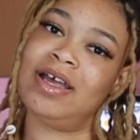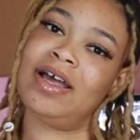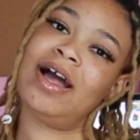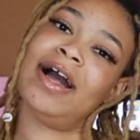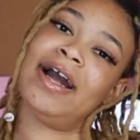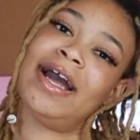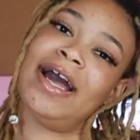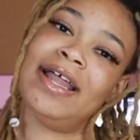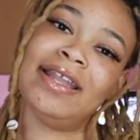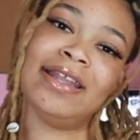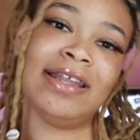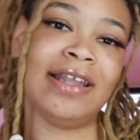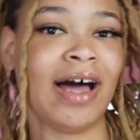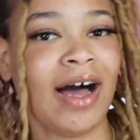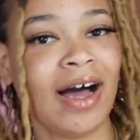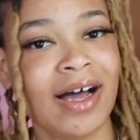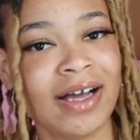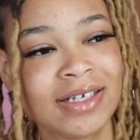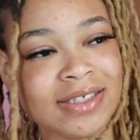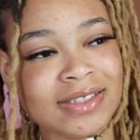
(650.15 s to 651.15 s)
I got
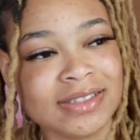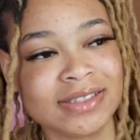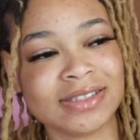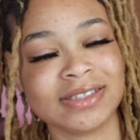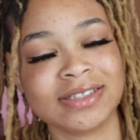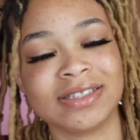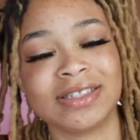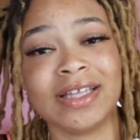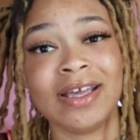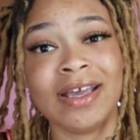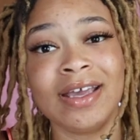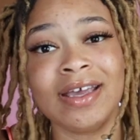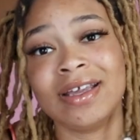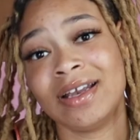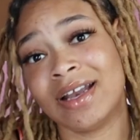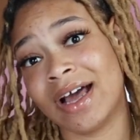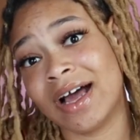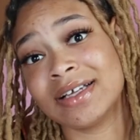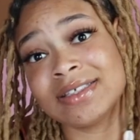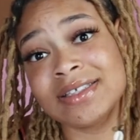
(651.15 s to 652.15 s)
locks,
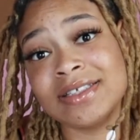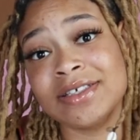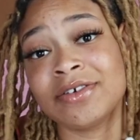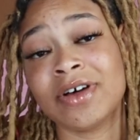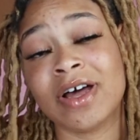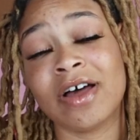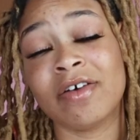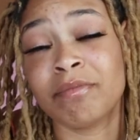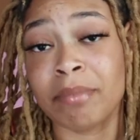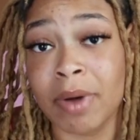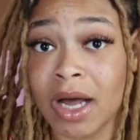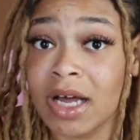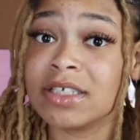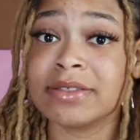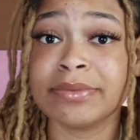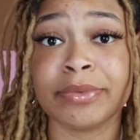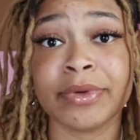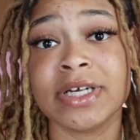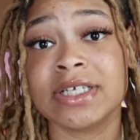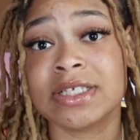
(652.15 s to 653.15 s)
thinking I still have
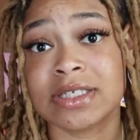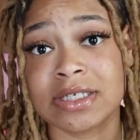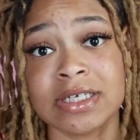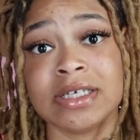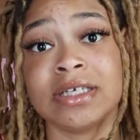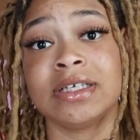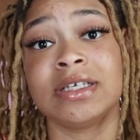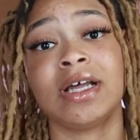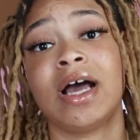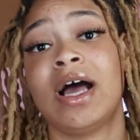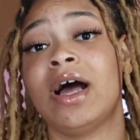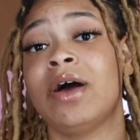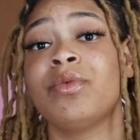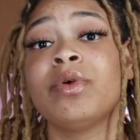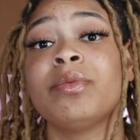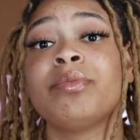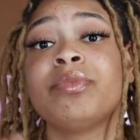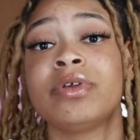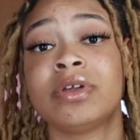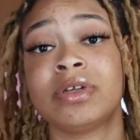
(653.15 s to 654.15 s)
box braids, and I
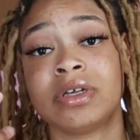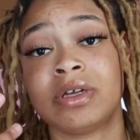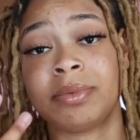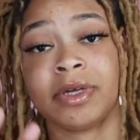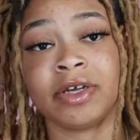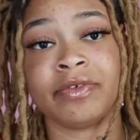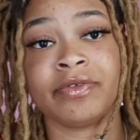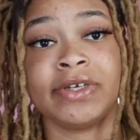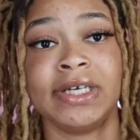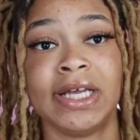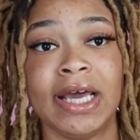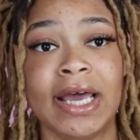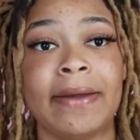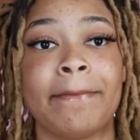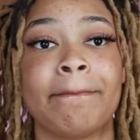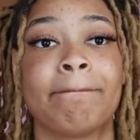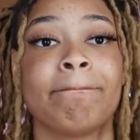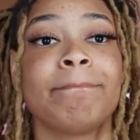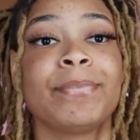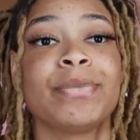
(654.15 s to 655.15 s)
would pull it up every
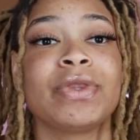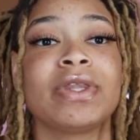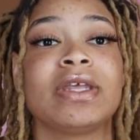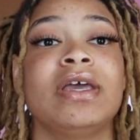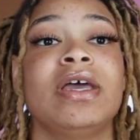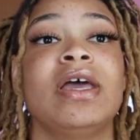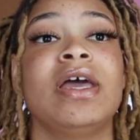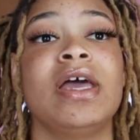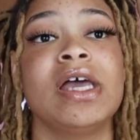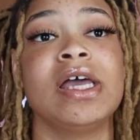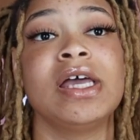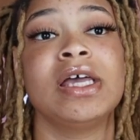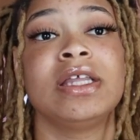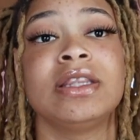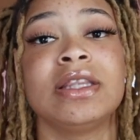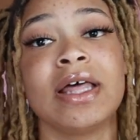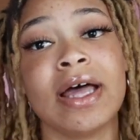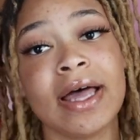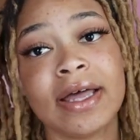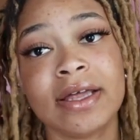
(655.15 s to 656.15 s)
day.
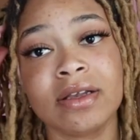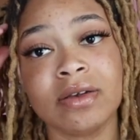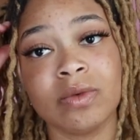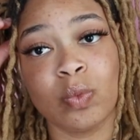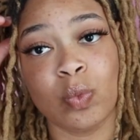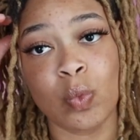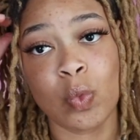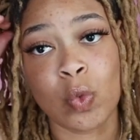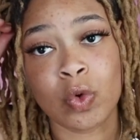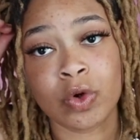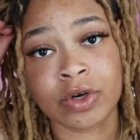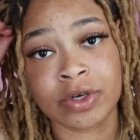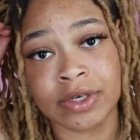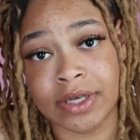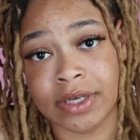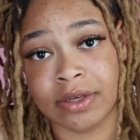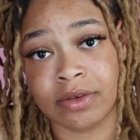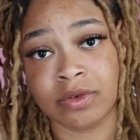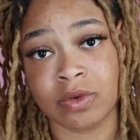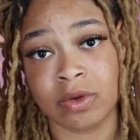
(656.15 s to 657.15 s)
And that wore
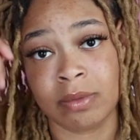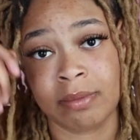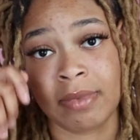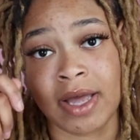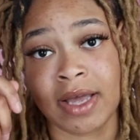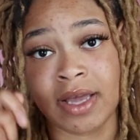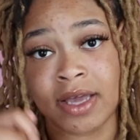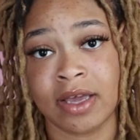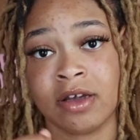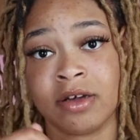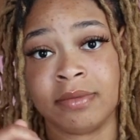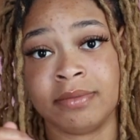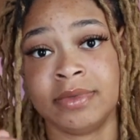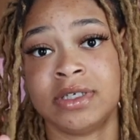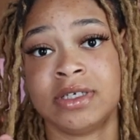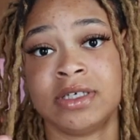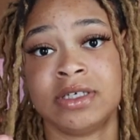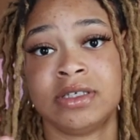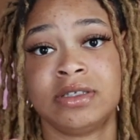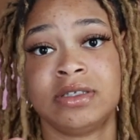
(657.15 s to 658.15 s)
down on my hair
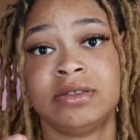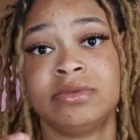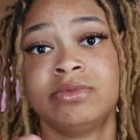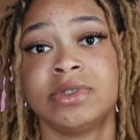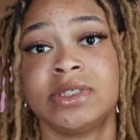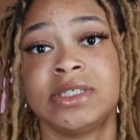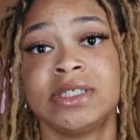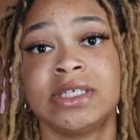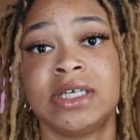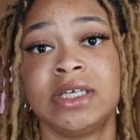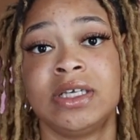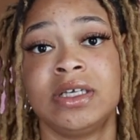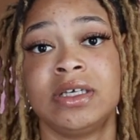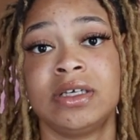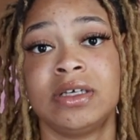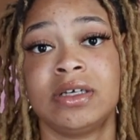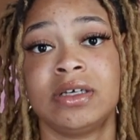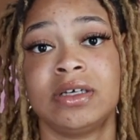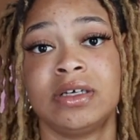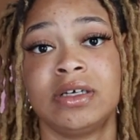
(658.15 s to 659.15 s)
because it was
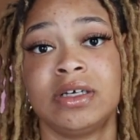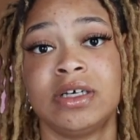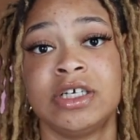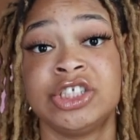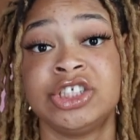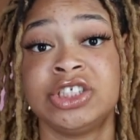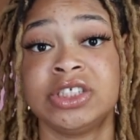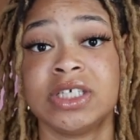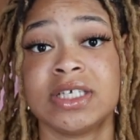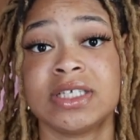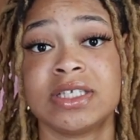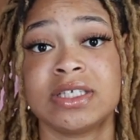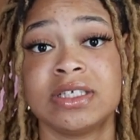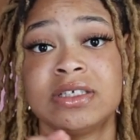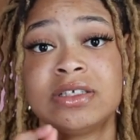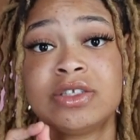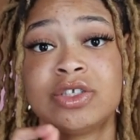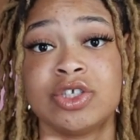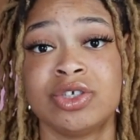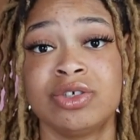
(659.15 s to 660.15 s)
getting
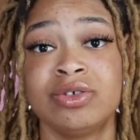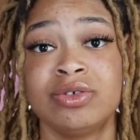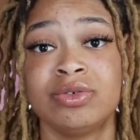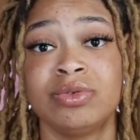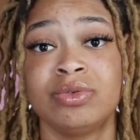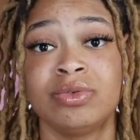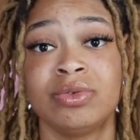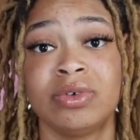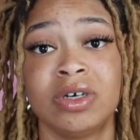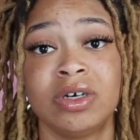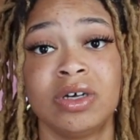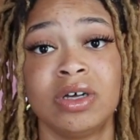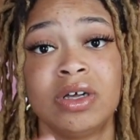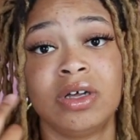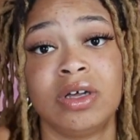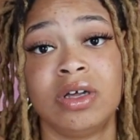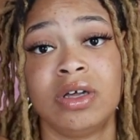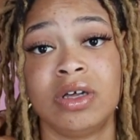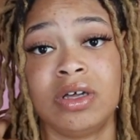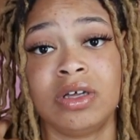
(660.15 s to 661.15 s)
adjusted to,
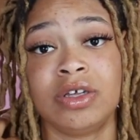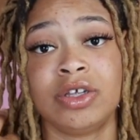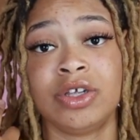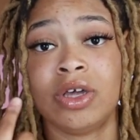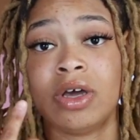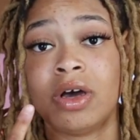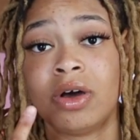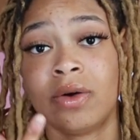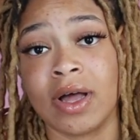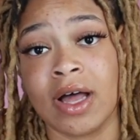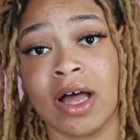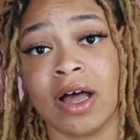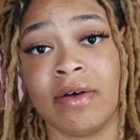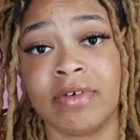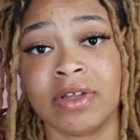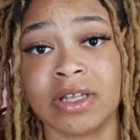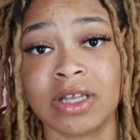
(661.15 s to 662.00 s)
yo, I have